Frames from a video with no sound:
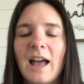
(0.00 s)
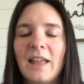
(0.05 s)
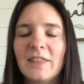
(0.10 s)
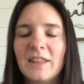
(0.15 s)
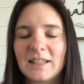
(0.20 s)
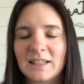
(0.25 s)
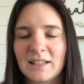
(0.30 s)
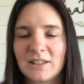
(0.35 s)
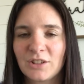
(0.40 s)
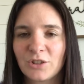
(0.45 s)

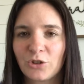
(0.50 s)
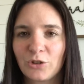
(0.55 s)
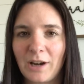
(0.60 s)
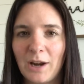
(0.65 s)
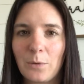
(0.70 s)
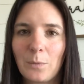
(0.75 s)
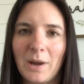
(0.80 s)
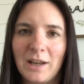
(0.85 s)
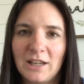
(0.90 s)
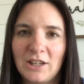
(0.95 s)
this is a
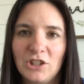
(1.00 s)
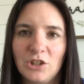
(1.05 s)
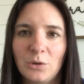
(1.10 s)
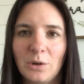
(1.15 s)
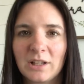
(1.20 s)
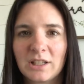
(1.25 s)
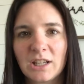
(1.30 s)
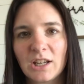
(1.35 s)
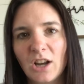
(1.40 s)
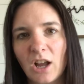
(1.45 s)
great way to do
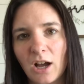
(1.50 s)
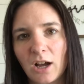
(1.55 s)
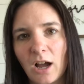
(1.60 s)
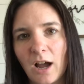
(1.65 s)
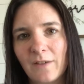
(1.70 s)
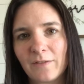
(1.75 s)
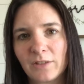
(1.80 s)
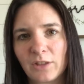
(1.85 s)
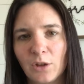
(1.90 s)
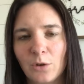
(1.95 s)
it, to knock
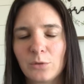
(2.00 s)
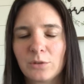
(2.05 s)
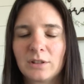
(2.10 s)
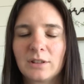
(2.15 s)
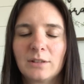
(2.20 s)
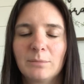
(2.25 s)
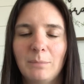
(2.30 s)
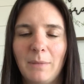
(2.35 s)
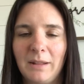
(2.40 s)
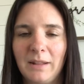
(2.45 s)
off
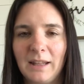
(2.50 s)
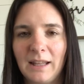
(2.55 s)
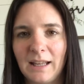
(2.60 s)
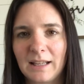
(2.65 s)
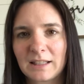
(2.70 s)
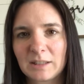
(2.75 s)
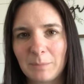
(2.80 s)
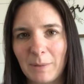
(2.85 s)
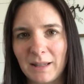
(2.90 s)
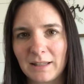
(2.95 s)
those monthly
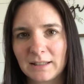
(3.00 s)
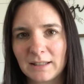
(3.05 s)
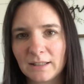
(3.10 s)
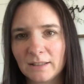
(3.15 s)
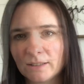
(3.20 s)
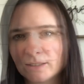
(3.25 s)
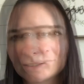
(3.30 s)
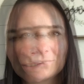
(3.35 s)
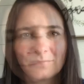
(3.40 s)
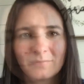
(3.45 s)

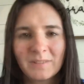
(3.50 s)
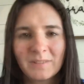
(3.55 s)
expenses.